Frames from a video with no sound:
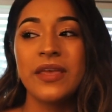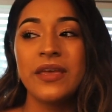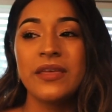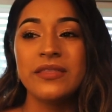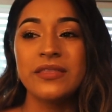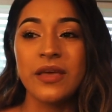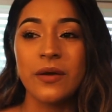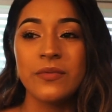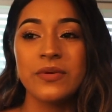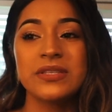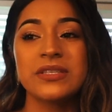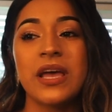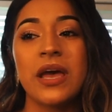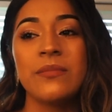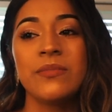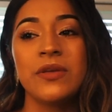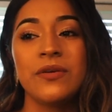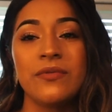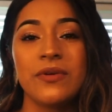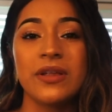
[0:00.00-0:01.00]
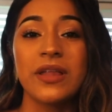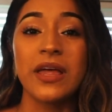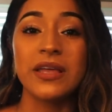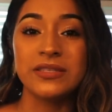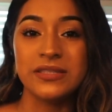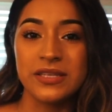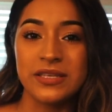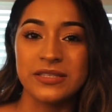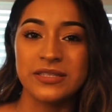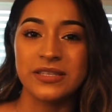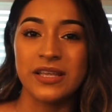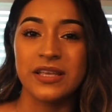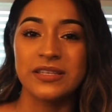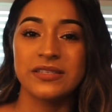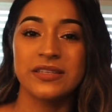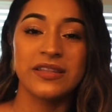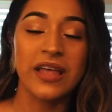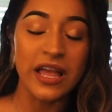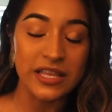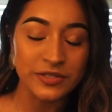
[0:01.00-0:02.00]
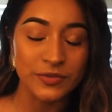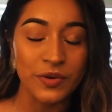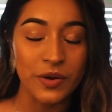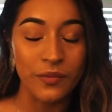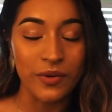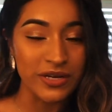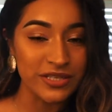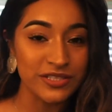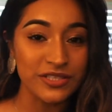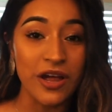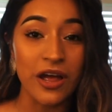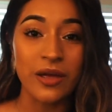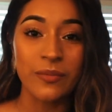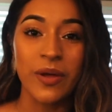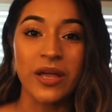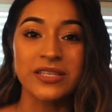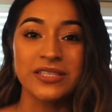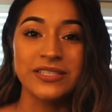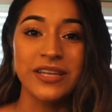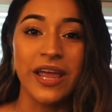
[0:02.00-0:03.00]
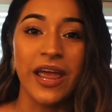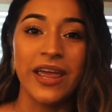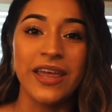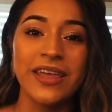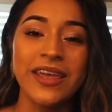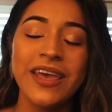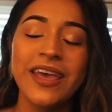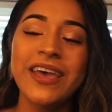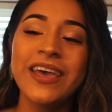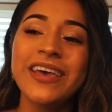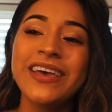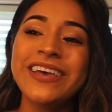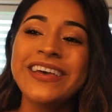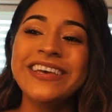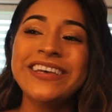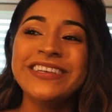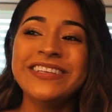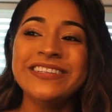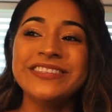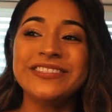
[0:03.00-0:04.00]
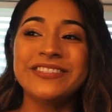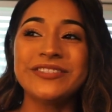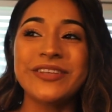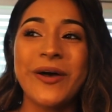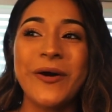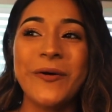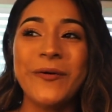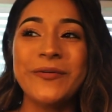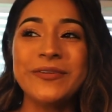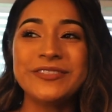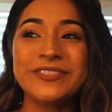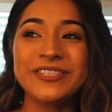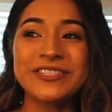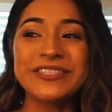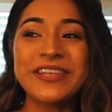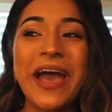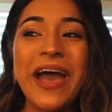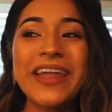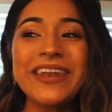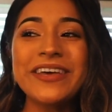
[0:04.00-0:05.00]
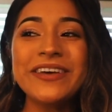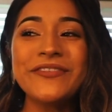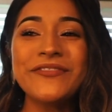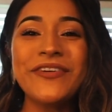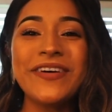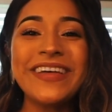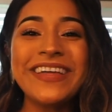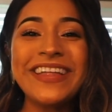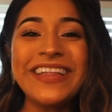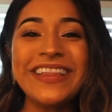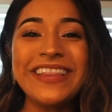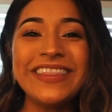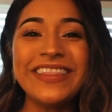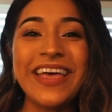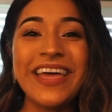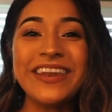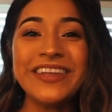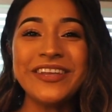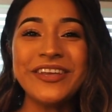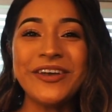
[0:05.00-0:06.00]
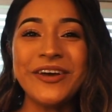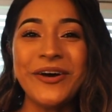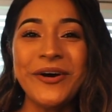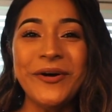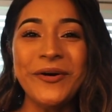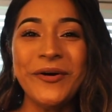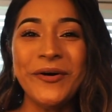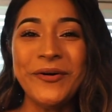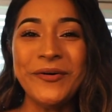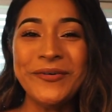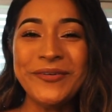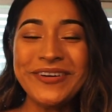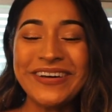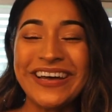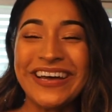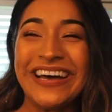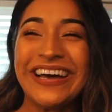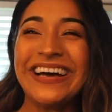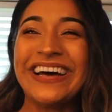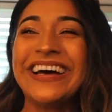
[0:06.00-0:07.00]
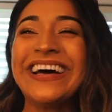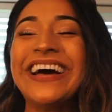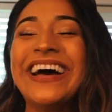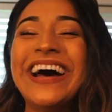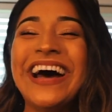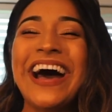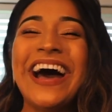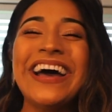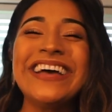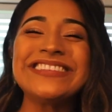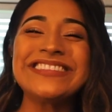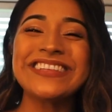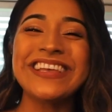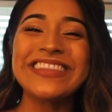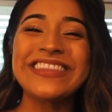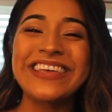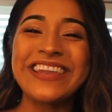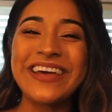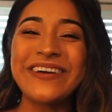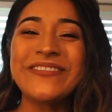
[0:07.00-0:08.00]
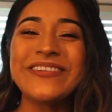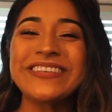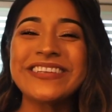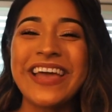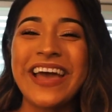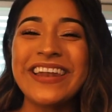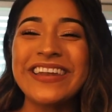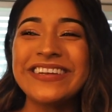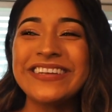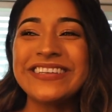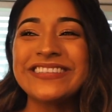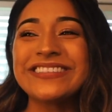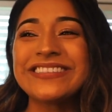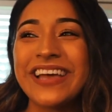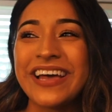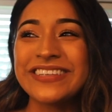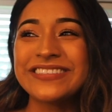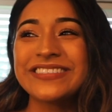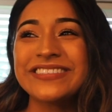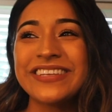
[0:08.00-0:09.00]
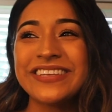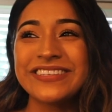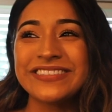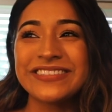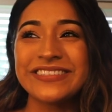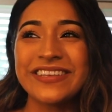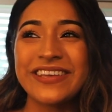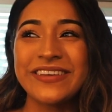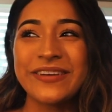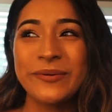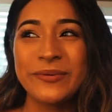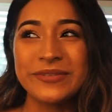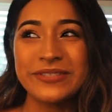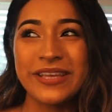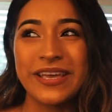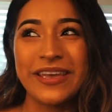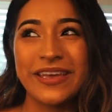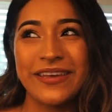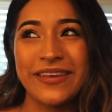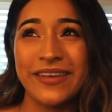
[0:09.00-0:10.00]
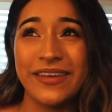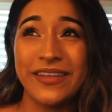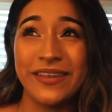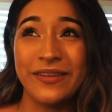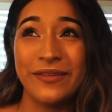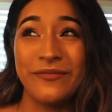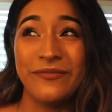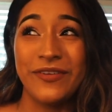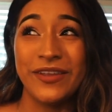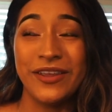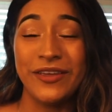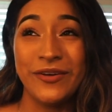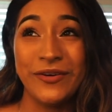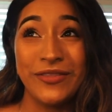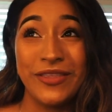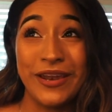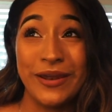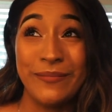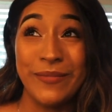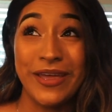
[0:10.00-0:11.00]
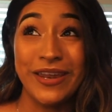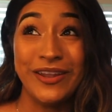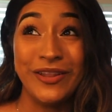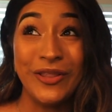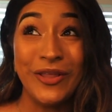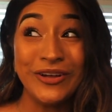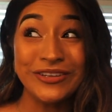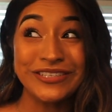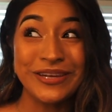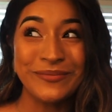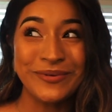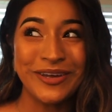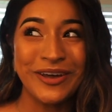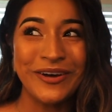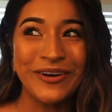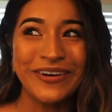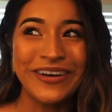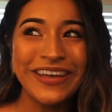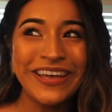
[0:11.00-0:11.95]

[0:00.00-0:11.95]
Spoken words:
then with time you realize these things, and that's what I wanted to talk about today. So just kind of letting go. I said that I would kind of discuss this. It was like in a video that I made a long time ago